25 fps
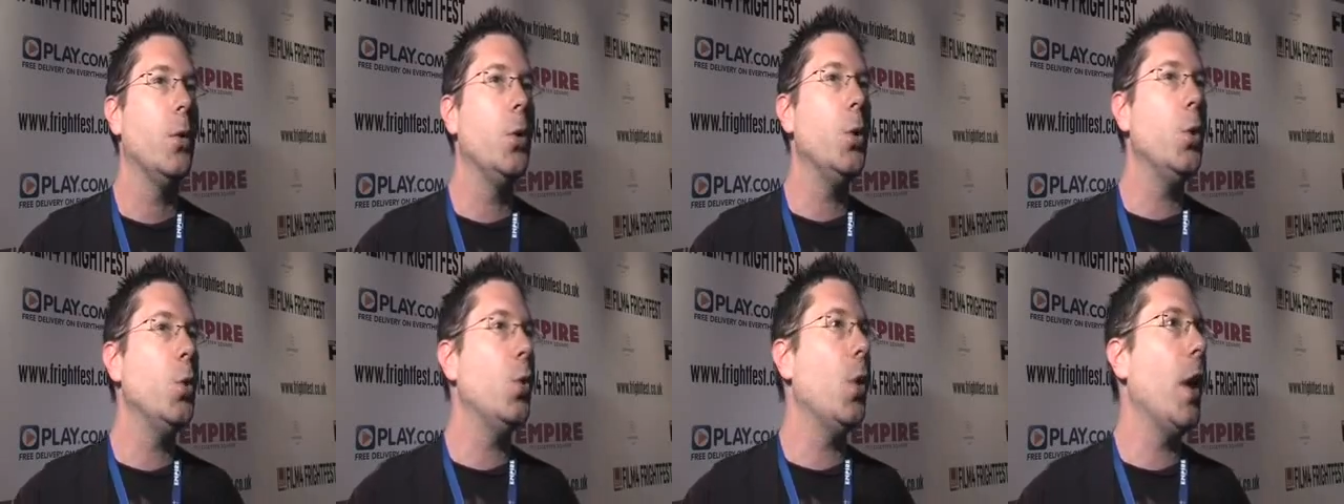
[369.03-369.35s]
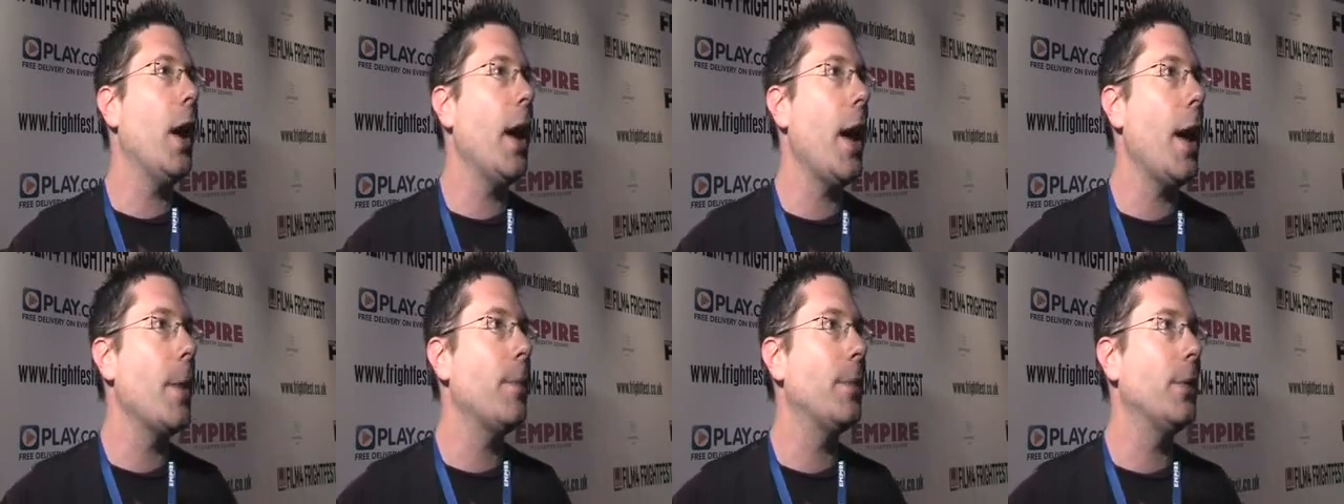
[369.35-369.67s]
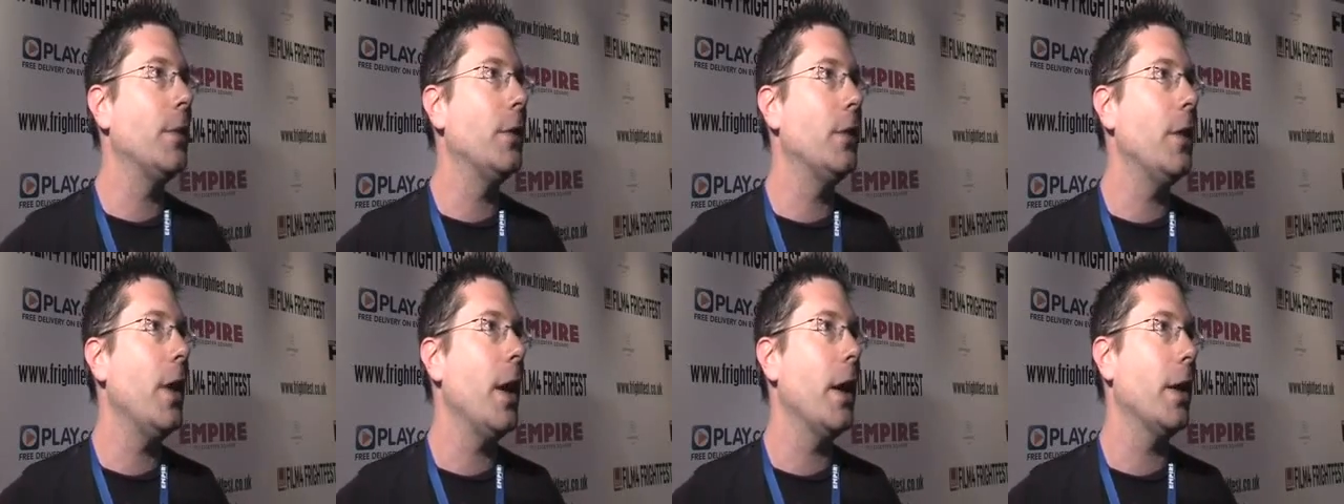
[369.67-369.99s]
ooh, what
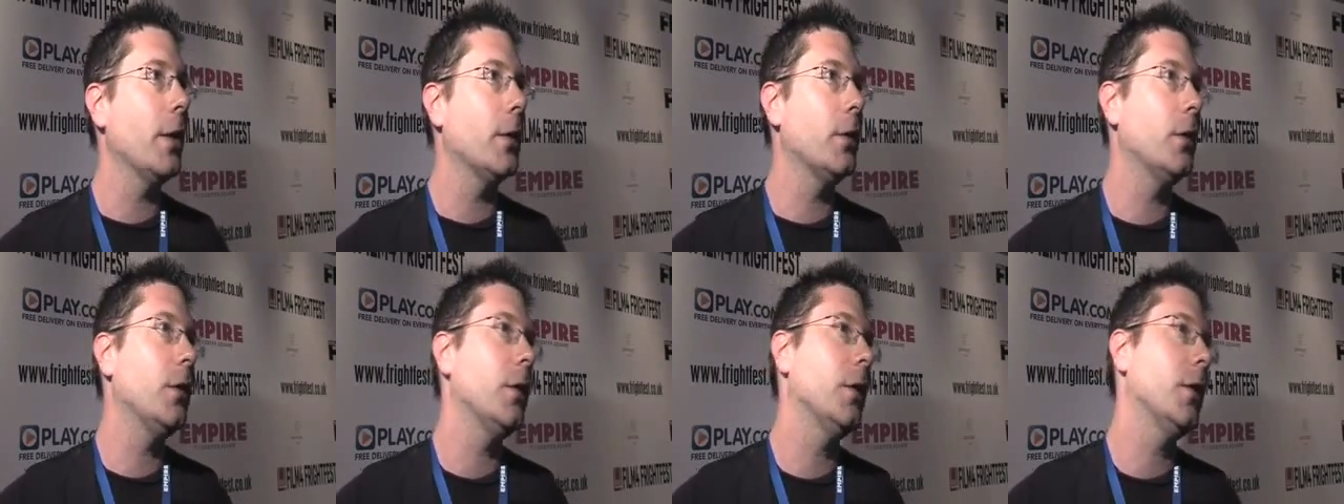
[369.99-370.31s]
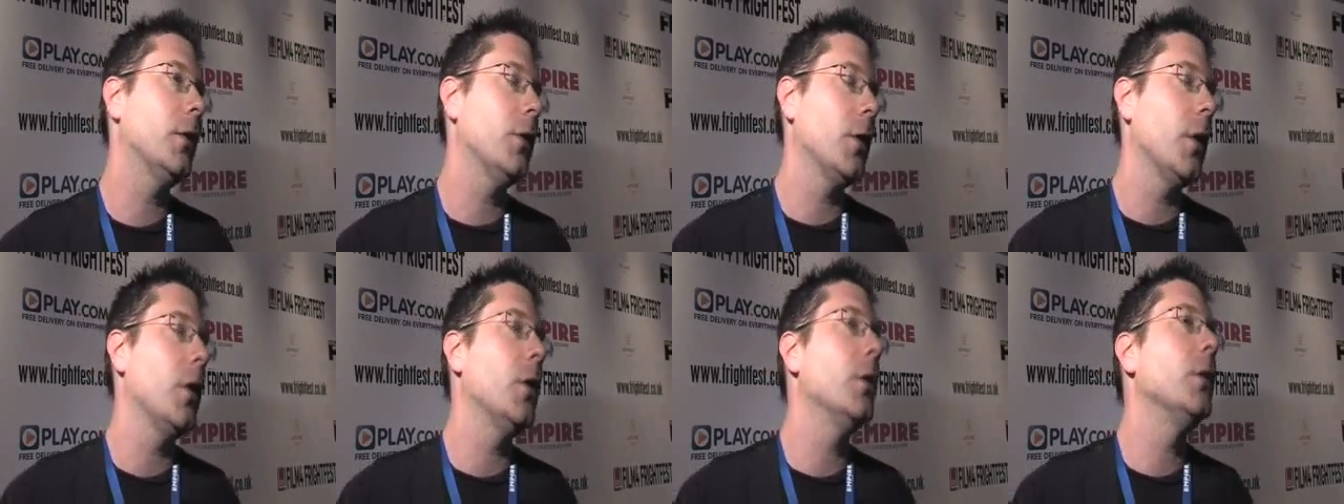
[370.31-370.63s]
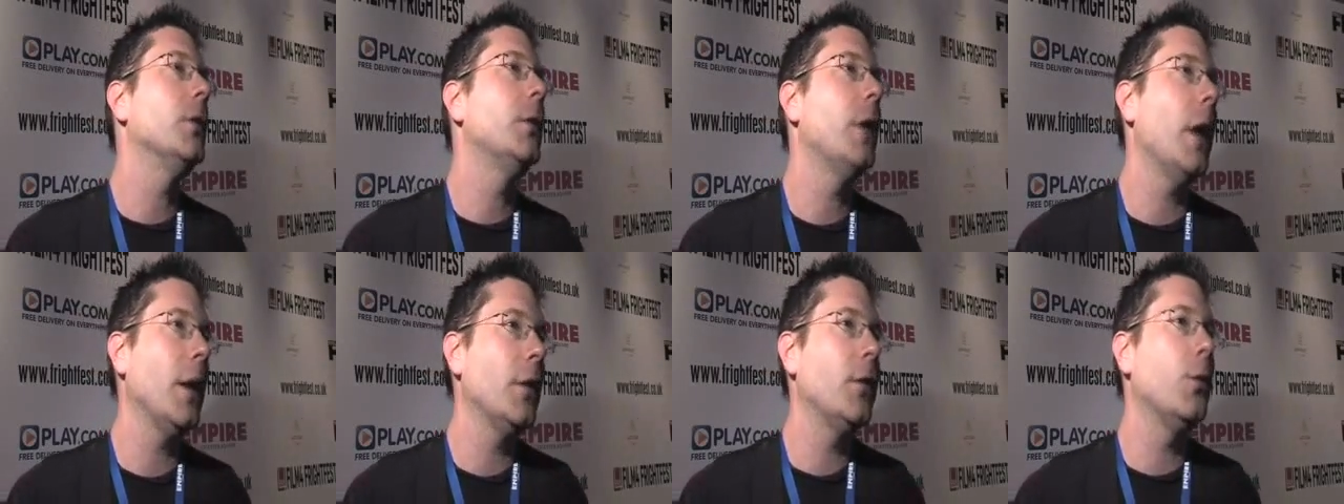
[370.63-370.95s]
happens next?
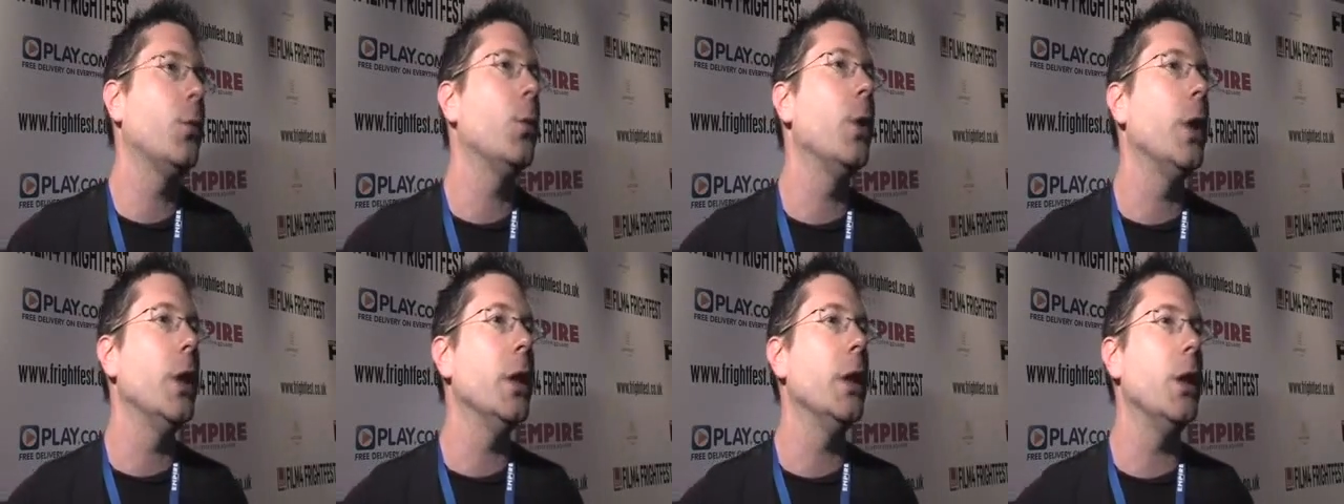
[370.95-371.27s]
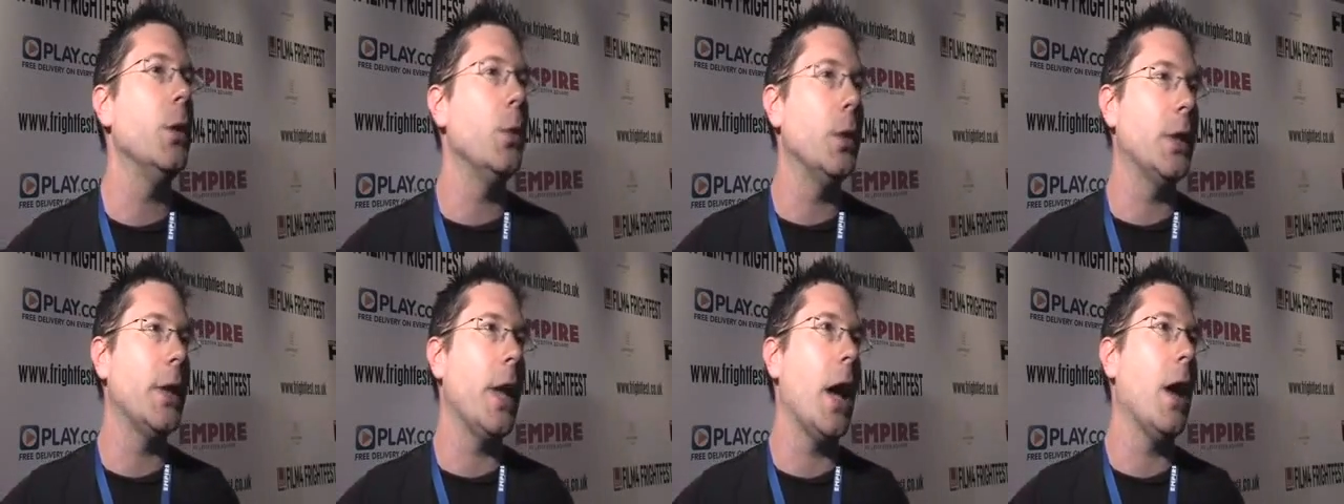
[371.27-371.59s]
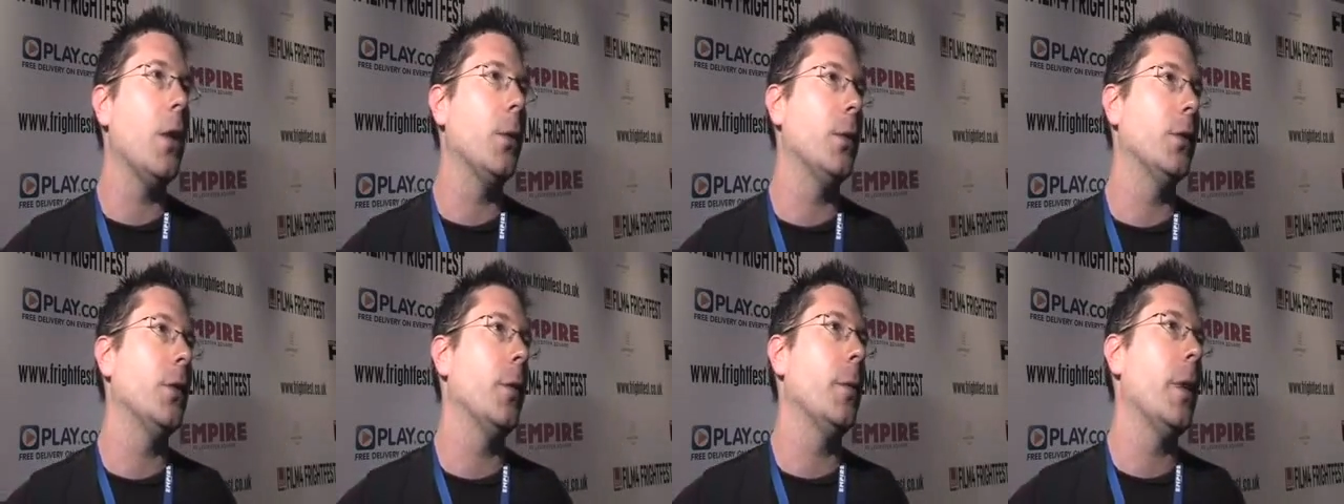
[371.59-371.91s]
So that's really what
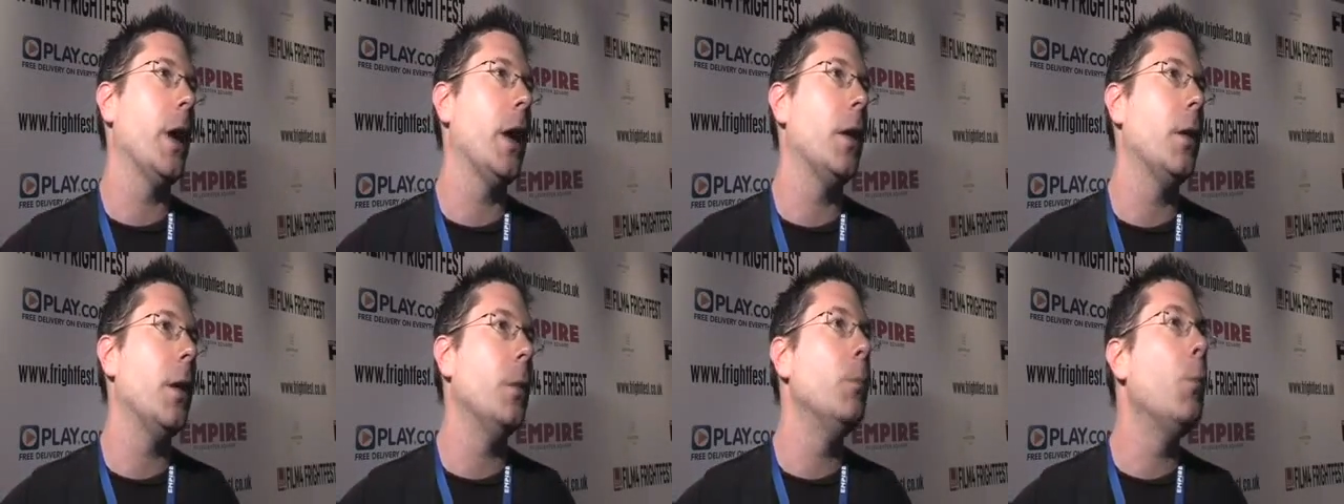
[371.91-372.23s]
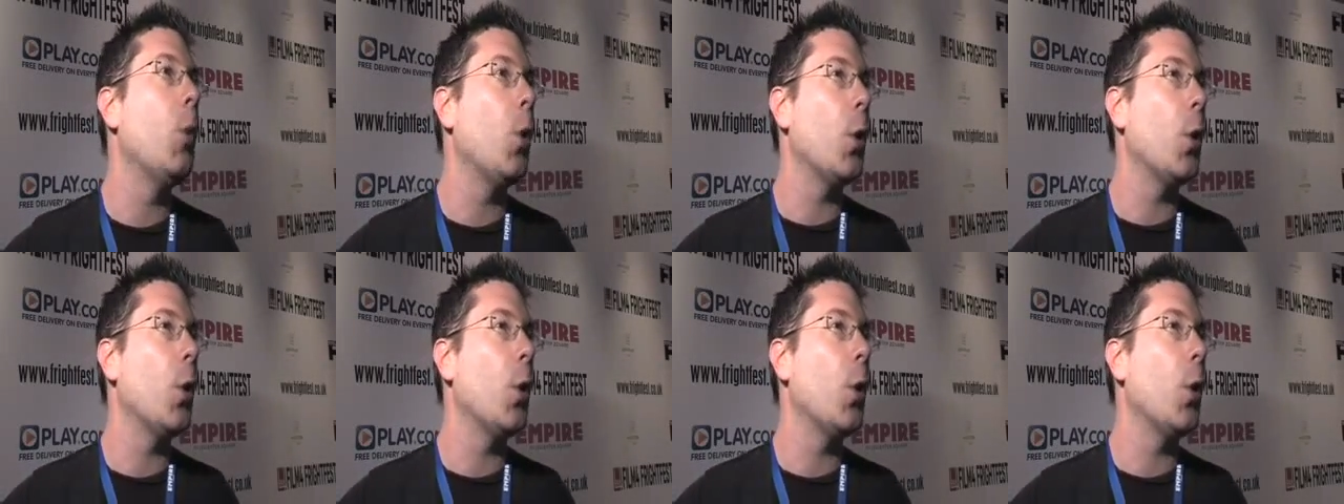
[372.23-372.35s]
that was about,